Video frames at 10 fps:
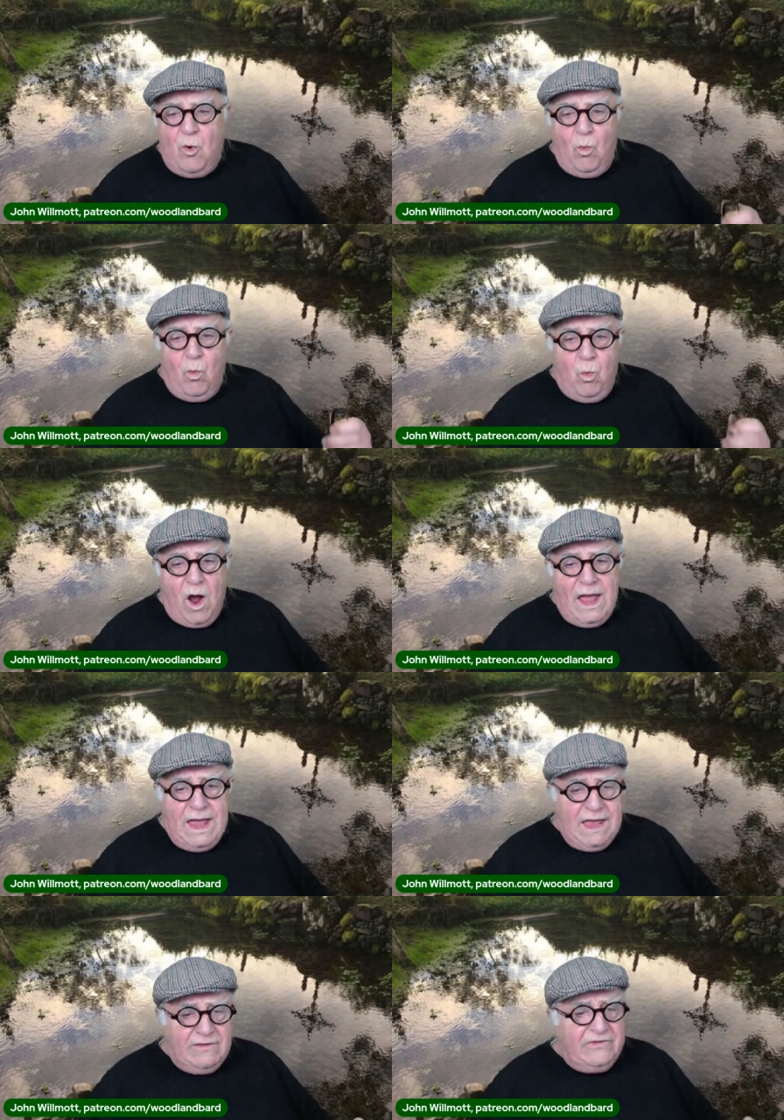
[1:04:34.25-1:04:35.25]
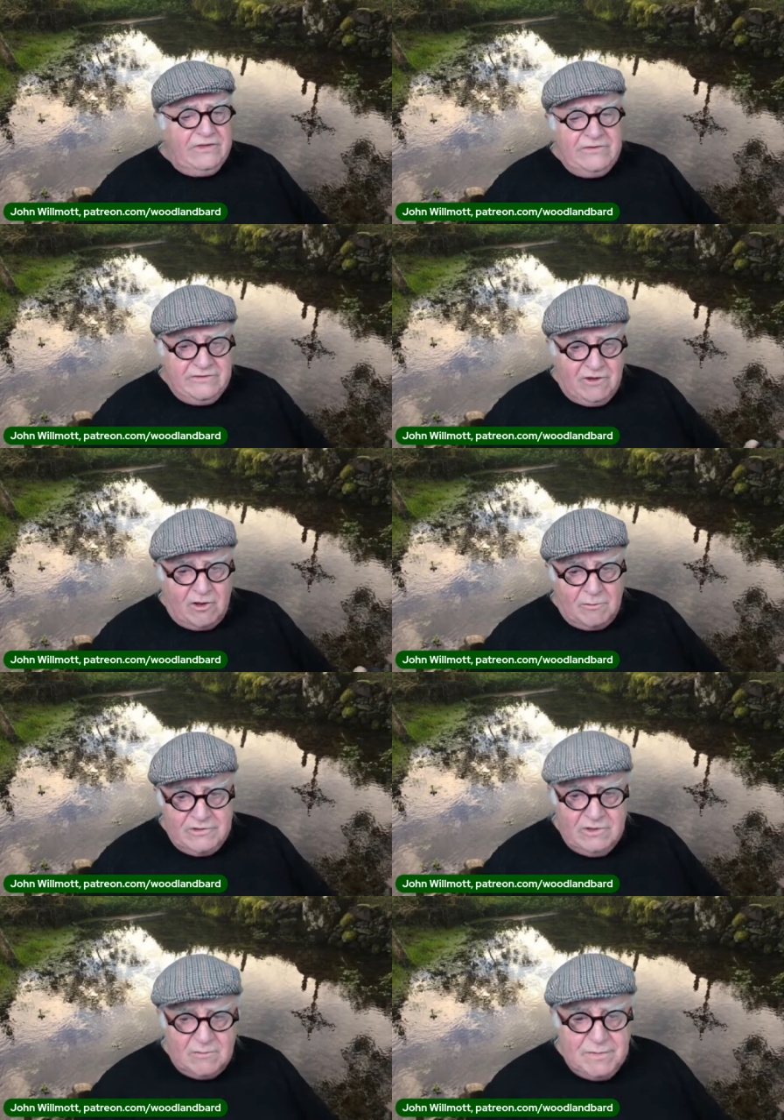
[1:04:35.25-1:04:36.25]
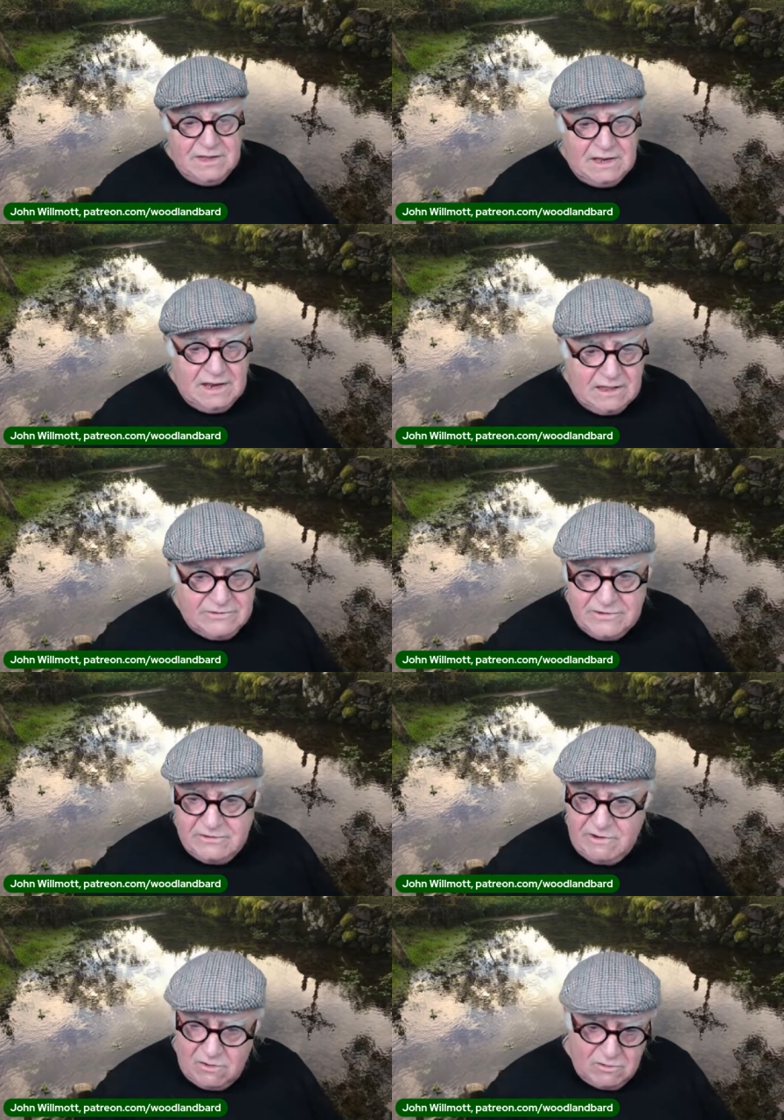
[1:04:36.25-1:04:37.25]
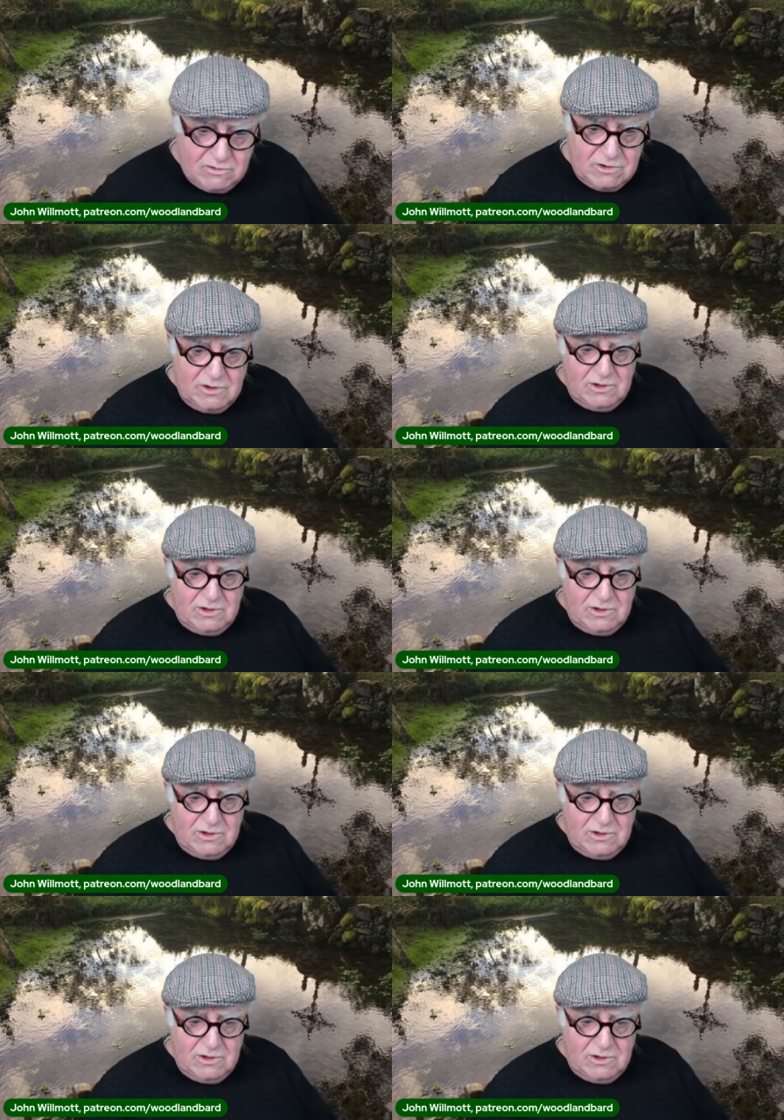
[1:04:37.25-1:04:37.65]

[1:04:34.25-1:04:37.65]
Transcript: why has this stopped and not been allowed to grow?